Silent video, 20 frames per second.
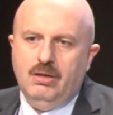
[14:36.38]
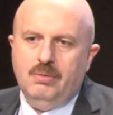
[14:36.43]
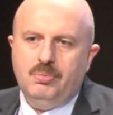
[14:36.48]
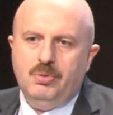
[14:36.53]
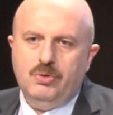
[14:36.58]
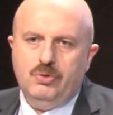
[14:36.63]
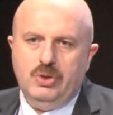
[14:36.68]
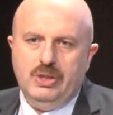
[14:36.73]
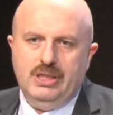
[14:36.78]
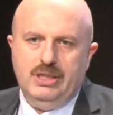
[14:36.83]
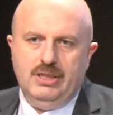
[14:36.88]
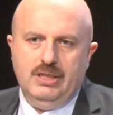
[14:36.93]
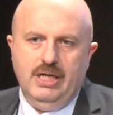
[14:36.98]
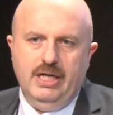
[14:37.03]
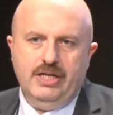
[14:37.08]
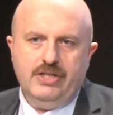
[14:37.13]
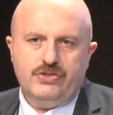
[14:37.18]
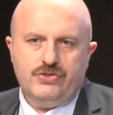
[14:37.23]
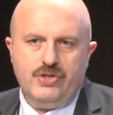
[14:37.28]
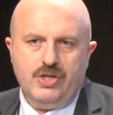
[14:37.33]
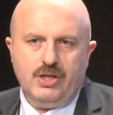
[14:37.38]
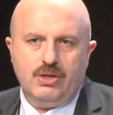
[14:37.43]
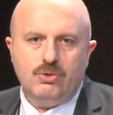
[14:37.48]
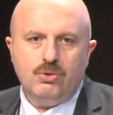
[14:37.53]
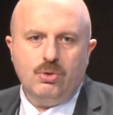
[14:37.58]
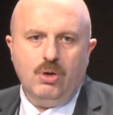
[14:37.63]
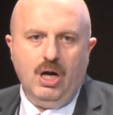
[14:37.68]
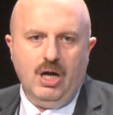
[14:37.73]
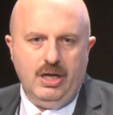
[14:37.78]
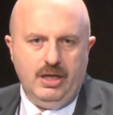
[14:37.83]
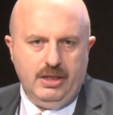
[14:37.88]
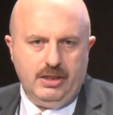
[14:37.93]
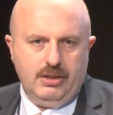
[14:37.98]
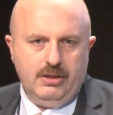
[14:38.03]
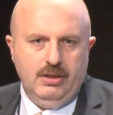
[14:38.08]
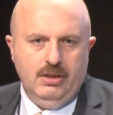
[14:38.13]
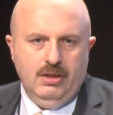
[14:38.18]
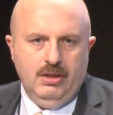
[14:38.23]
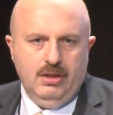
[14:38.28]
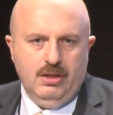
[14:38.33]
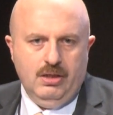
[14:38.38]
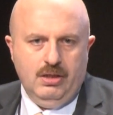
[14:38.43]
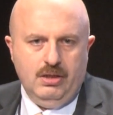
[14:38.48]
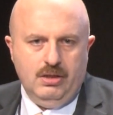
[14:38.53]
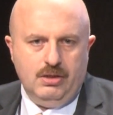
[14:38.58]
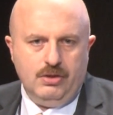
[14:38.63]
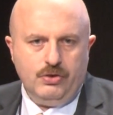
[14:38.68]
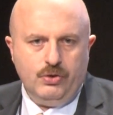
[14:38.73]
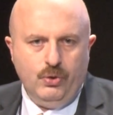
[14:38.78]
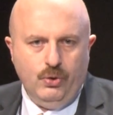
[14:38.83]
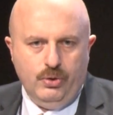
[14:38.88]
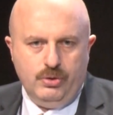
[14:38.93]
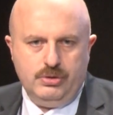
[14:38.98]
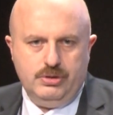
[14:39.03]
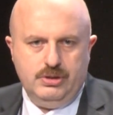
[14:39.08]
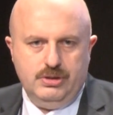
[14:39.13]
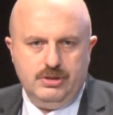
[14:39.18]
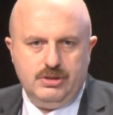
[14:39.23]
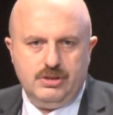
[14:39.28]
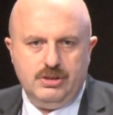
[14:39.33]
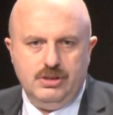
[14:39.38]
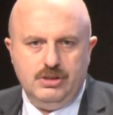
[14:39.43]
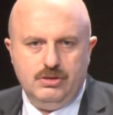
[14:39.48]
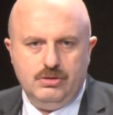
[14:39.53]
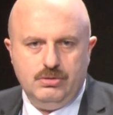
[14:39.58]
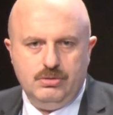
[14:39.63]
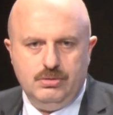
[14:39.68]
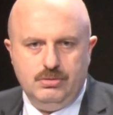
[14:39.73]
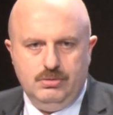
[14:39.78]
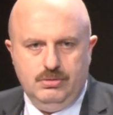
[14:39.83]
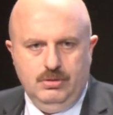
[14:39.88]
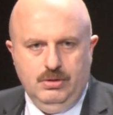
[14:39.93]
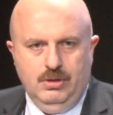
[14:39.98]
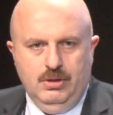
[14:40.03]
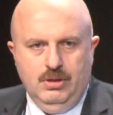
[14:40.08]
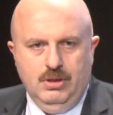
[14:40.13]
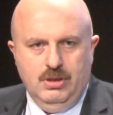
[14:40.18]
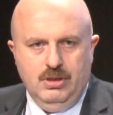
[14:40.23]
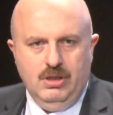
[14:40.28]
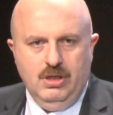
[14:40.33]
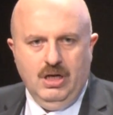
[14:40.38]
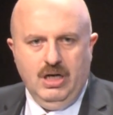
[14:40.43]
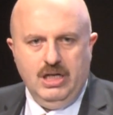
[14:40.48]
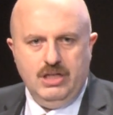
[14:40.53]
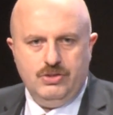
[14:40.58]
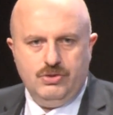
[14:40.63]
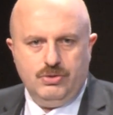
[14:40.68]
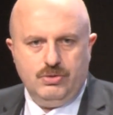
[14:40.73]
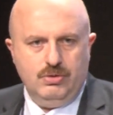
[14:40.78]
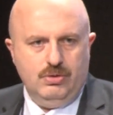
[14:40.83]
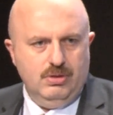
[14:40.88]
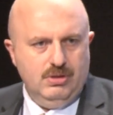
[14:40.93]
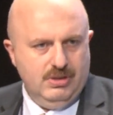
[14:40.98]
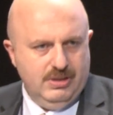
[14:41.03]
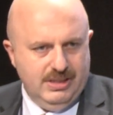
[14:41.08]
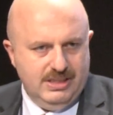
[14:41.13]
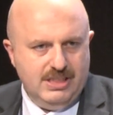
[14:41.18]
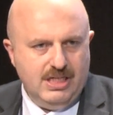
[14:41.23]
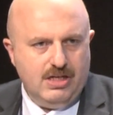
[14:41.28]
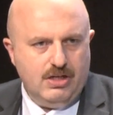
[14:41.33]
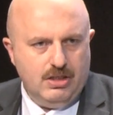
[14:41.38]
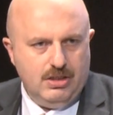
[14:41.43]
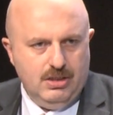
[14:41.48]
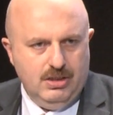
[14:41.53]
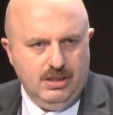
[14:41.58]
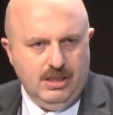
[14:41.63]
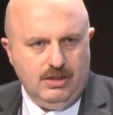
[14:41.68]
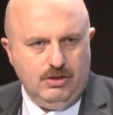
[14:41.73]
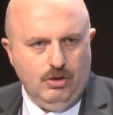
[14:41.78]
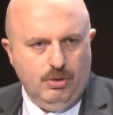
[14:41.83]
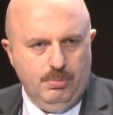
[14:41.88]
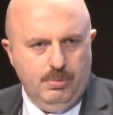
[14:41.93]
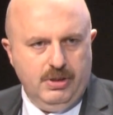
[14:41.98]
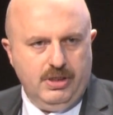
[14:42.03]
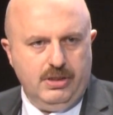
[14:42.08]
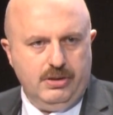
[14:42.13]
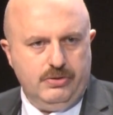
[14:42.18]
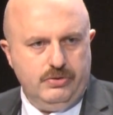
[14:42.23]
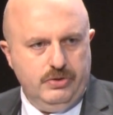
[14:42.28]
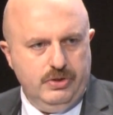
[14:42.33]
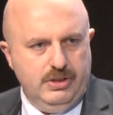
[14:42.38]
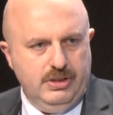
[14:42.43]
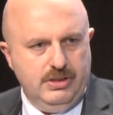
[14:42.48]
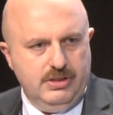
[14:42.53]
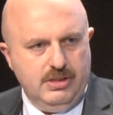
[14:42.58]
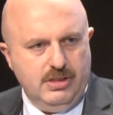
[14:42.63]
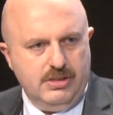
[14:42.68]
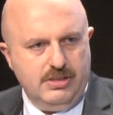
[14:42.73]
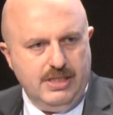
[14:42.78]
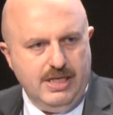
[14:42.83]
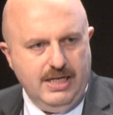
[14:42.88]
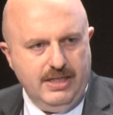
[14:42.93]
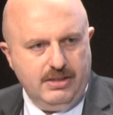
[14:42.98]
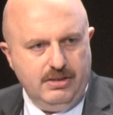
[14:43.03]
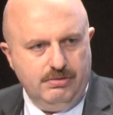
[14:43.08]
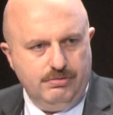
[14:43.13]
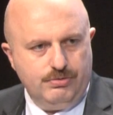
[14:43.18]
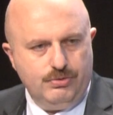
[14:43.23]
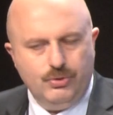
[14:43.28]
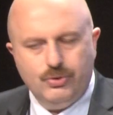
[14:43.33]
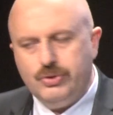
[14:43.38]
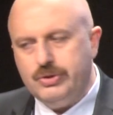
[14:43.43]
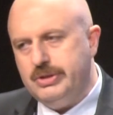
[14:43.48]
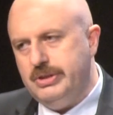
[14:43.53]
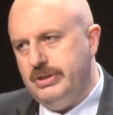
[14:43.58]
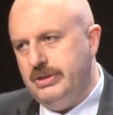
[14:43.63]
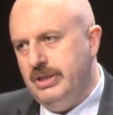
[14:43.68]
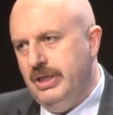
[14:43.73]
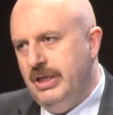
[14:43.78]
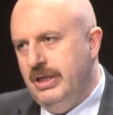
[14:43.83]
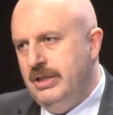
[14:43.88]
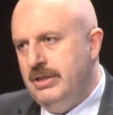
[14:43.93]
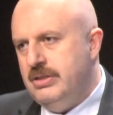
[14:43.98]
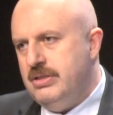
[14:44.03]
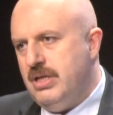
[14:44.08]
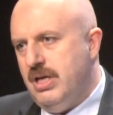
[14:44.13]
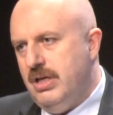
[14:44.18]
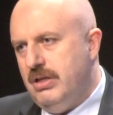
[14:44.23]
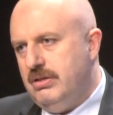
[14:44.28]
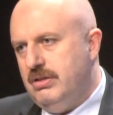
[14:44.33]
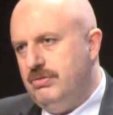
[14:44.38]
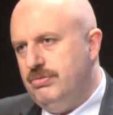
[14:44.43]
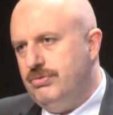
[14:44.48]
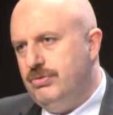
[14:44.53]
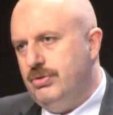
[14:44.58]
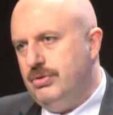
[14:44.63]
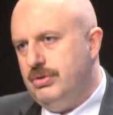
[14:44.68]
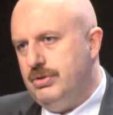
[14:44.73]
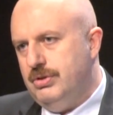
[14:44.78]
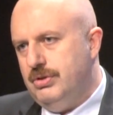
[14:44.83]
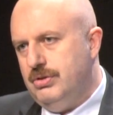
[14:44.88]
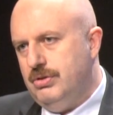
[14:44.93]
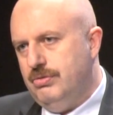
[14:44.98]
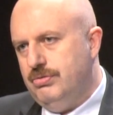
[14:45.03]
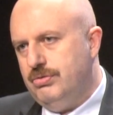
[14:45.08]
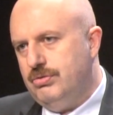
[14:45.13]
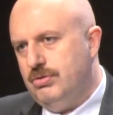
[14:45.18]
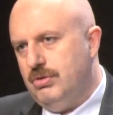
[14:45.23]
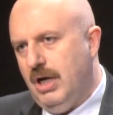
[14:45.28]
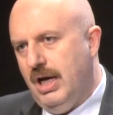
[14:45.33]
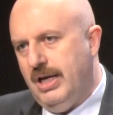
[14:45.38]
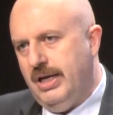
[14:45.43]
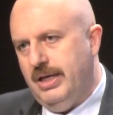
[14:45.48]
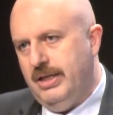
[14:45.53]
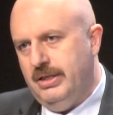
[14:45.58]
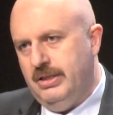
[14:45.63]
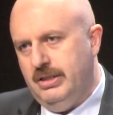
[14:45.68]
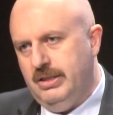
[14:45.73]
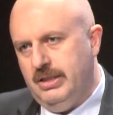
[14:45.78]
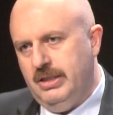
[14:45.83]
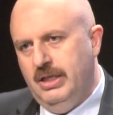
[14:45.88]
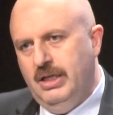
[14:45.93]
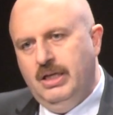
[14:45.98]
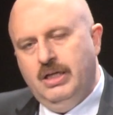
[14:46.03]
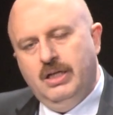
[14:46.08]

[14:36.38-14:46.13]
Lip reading: put in extra Quranic courses into high school. These are not obligatory, these are selective courses of Quran, and the